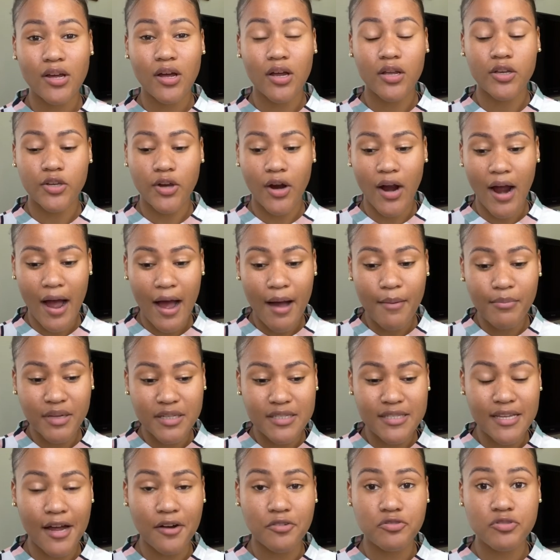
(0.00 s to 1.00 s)
your habits
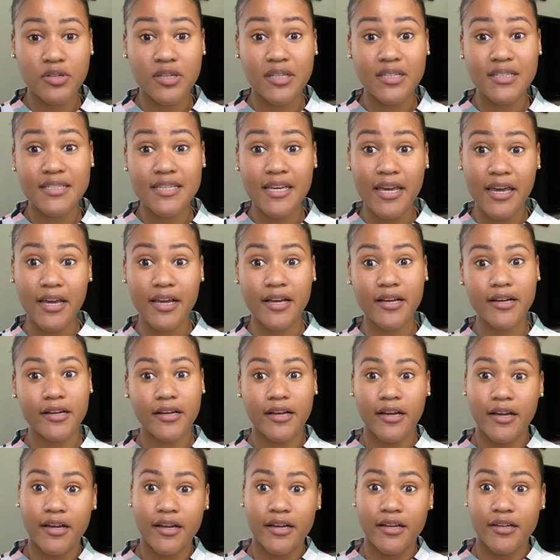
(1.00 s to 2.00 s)
actually take,
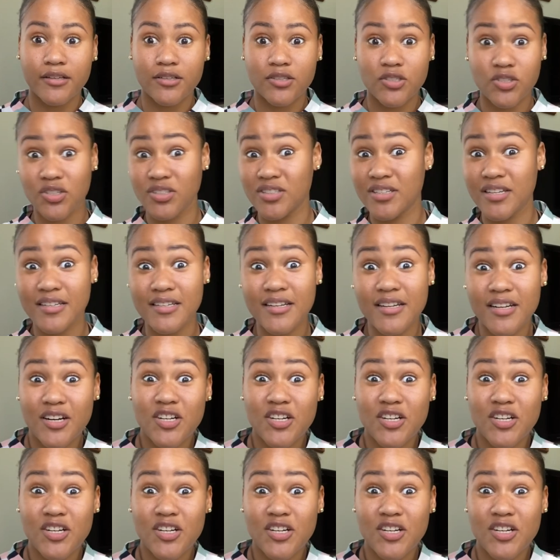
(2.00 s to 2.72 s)
they're